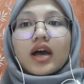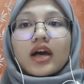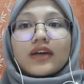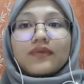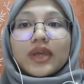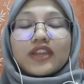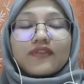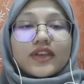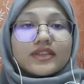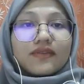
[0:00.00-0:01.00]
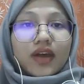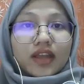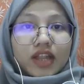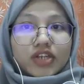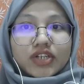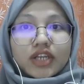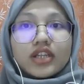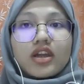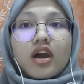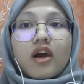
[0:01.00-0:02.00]
a manifest
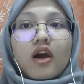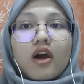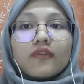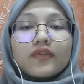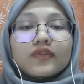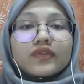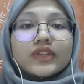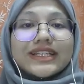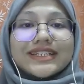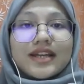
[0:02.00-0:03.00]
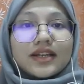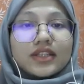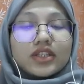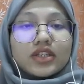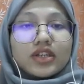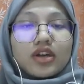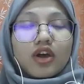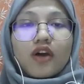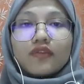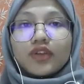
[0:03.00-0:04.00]
violation of the Charter
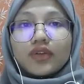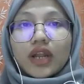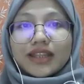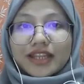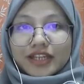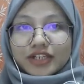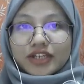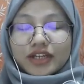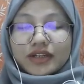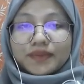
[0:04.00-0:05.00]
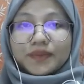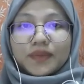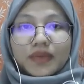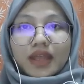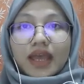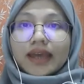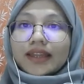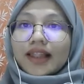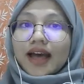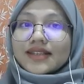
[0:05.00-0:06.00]
of the United Nations. And
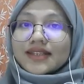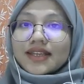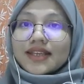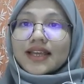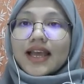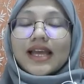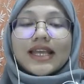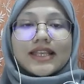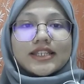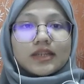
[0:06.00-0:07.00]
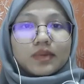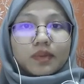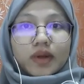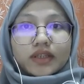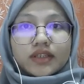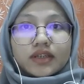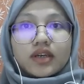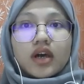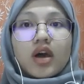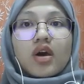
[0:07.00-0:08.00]
lastly is the perpetrator
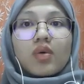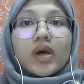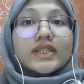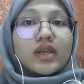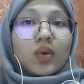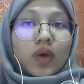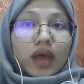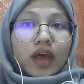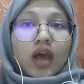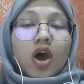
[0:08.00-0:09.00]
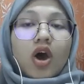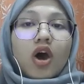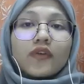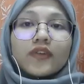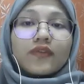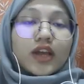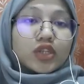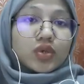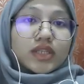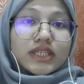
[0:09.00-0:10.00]
was aware of the
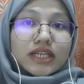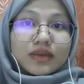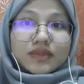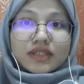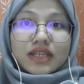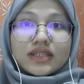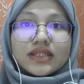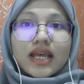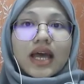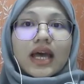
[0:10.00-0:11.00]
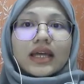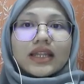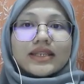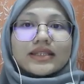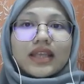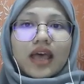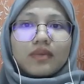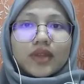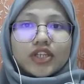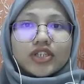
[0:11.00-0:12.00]
factual circumstance that
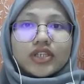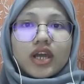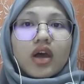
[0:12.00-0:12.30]
establish